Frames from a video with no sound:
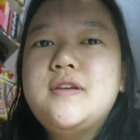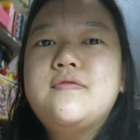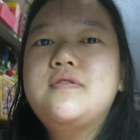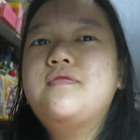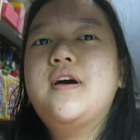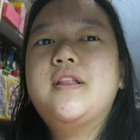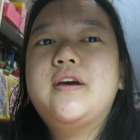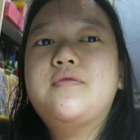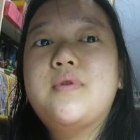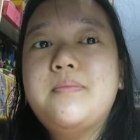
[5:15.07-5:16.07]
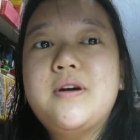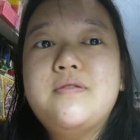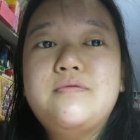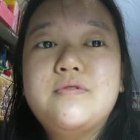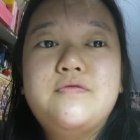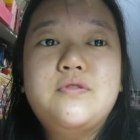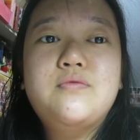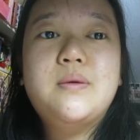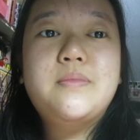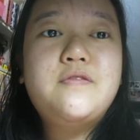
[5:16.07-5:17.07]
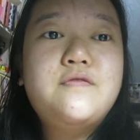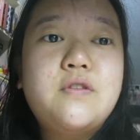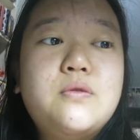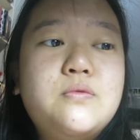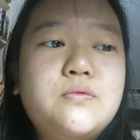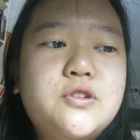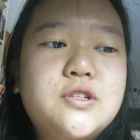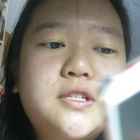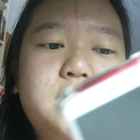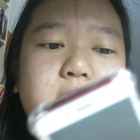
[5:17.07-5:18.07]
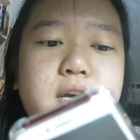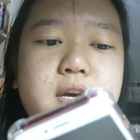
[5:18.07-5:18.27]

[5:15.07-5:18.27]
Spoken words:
even if I like write my review on my phone, which is